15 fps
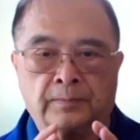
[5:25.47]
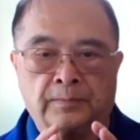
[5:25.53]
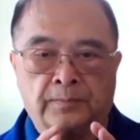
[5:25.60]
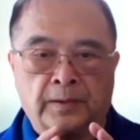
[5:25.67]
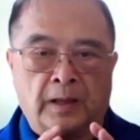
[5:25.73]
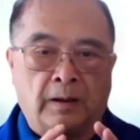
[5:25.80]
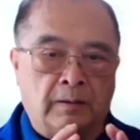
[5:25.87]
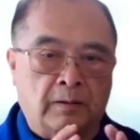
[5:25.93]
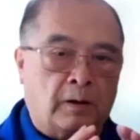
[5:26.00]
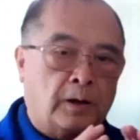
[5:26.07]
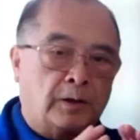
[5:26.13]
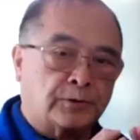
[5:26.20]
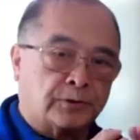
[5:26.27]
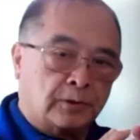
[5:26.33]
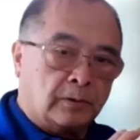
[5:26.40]
Now,
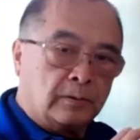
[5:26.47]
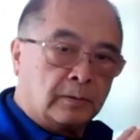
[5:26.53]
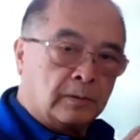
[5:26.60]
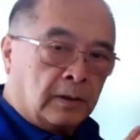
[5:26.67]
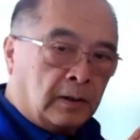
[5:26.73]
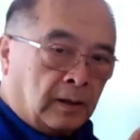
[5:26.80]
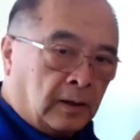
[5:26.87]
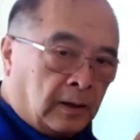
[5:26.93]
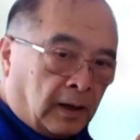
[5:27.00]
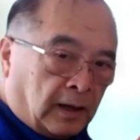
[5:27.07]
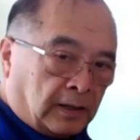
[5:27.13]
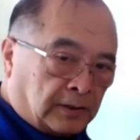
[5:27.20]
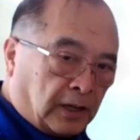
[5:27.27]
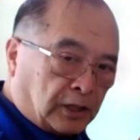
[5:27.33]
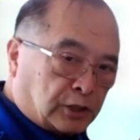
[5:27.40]
also,
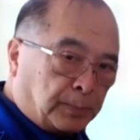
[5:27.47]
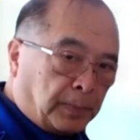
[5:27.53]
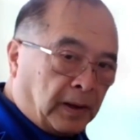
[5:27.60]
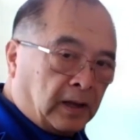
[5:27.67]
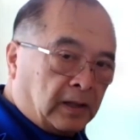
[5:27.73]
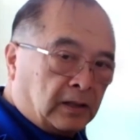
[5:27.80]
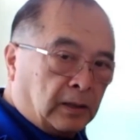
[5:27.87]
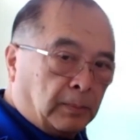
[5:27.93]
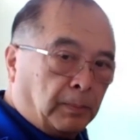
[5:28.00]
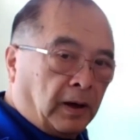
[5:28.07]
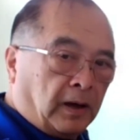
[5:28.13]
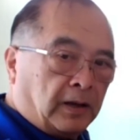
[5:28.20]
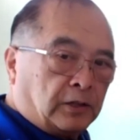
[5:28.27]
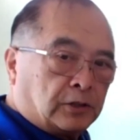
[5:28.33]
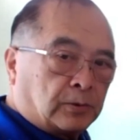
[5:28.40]
as I expand, the
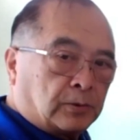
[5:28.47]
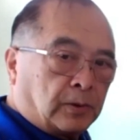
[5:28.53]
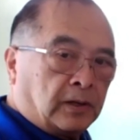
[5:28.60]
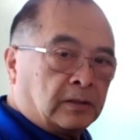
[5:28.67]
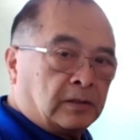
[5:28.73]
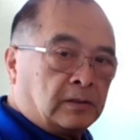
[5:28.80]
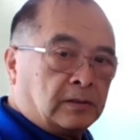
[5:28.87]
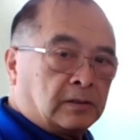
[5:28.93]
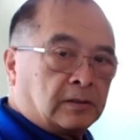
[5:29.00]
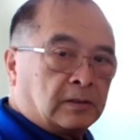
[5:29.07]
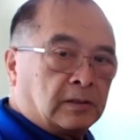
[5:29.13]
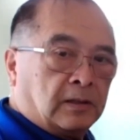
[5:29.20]
body straightens.